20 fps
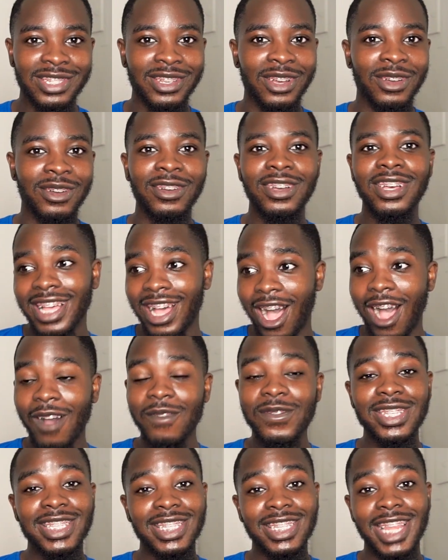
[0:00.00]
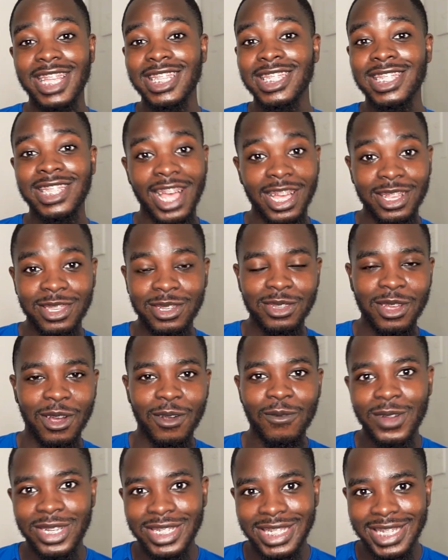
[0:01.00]
So obviously that sucked, you
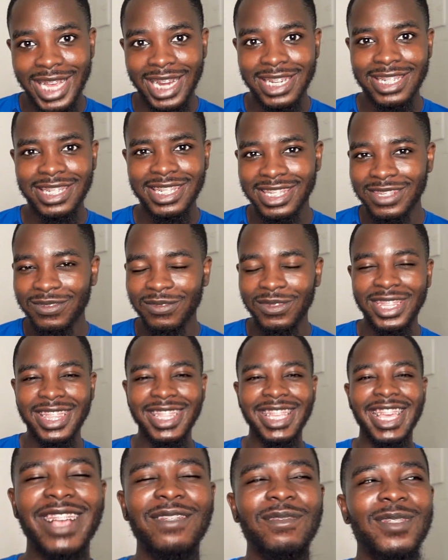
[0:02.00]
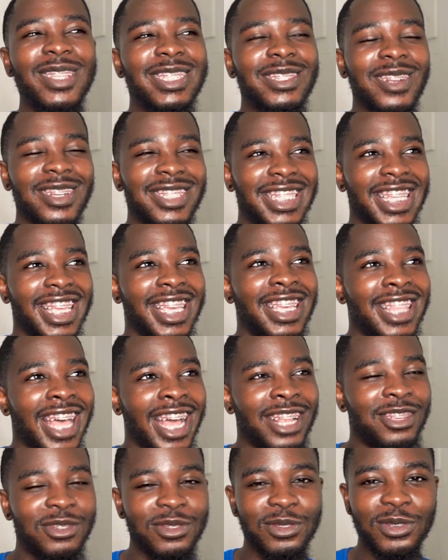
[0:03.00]
know, rejection really, it really starts to eat
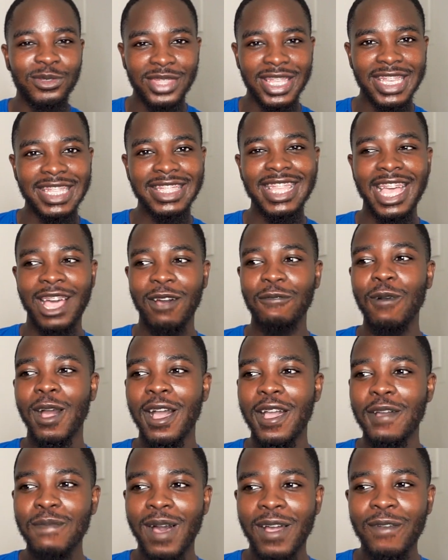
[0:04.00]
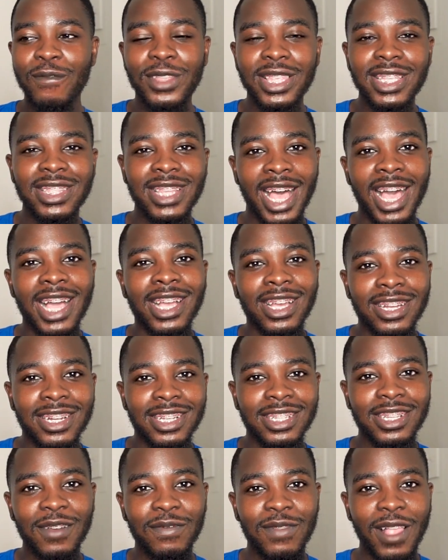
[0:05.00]
at you. You think that, why am I really not good
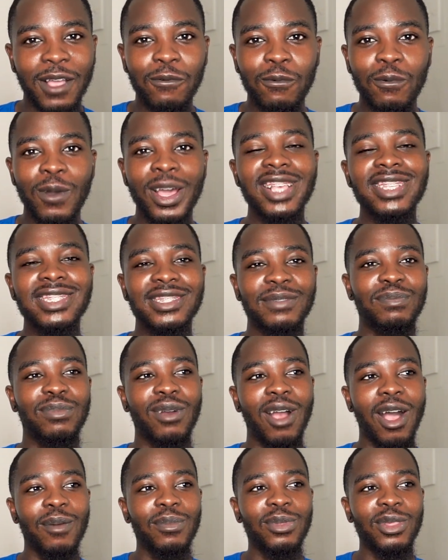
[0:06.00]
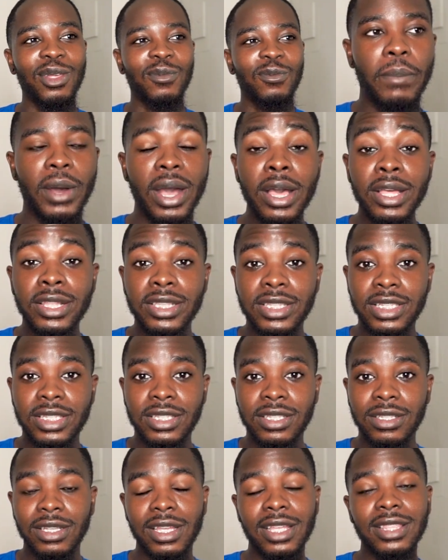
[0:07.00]
enough? Like what is the problem? But
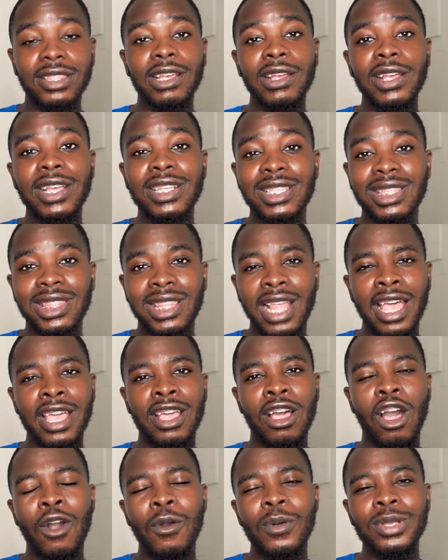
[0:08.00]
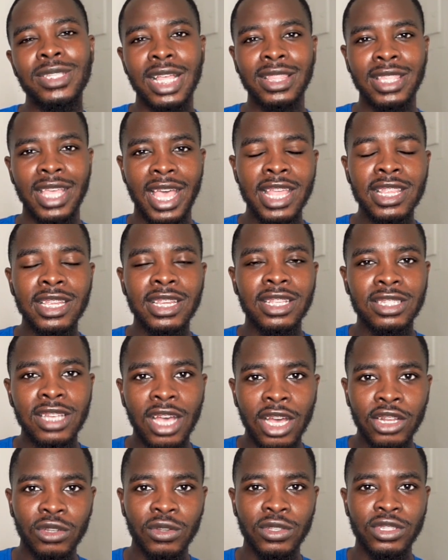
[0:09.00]
there is light always at the end of the
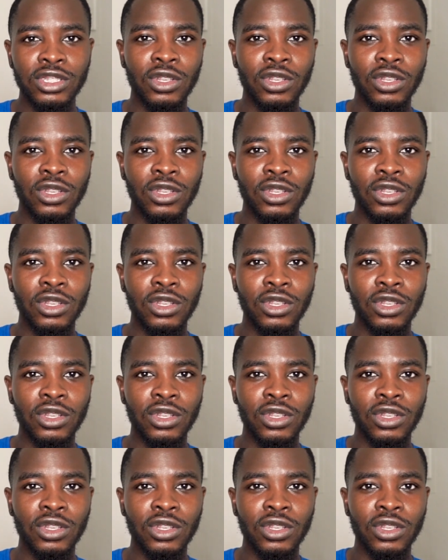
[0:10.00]
tunnel.